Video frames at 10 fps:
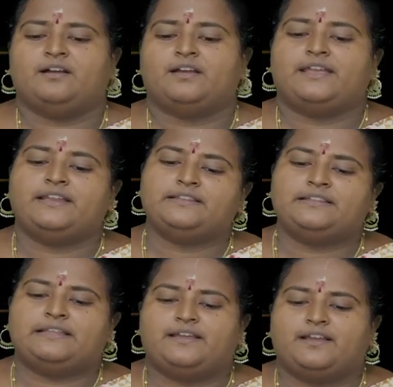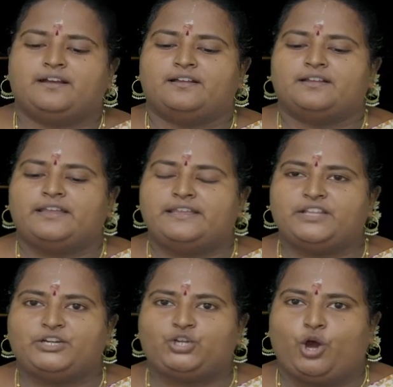In
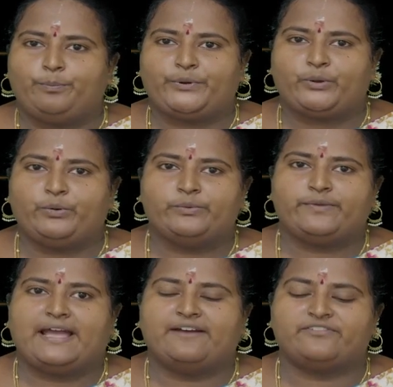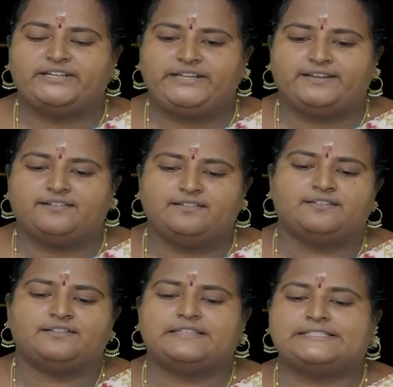the top row, we have written
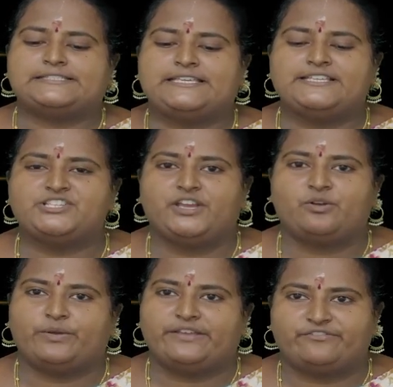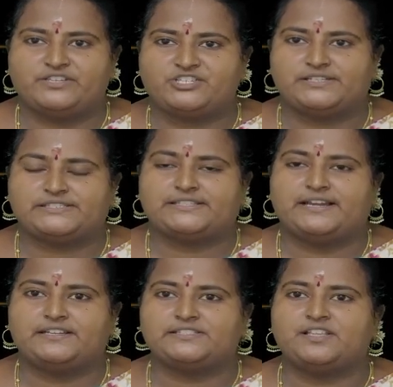the Cj coefficients,
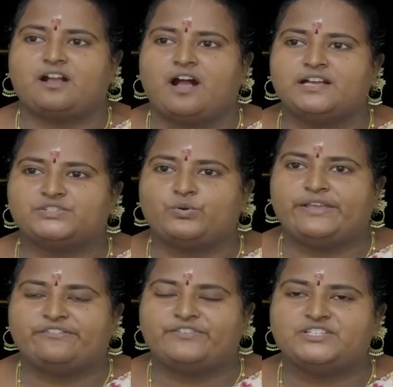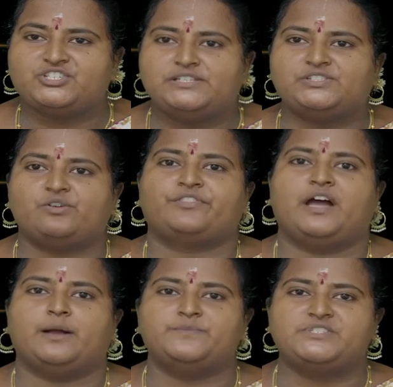that is the cost coefficients of the
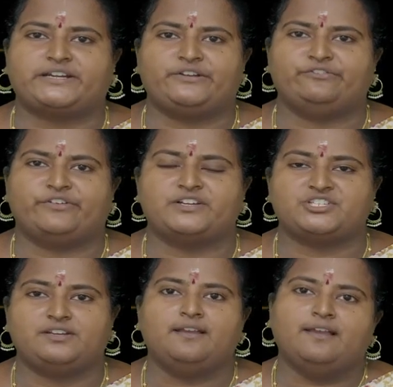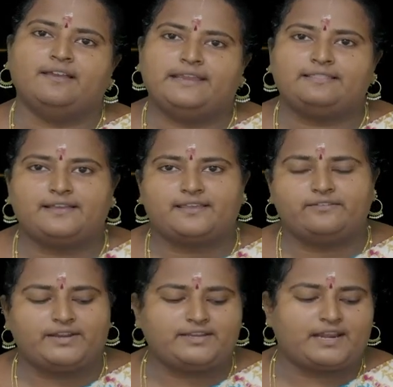objective function in the
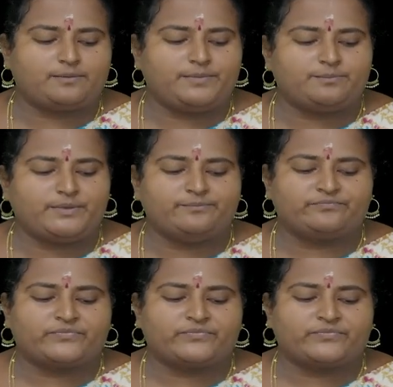given LPP,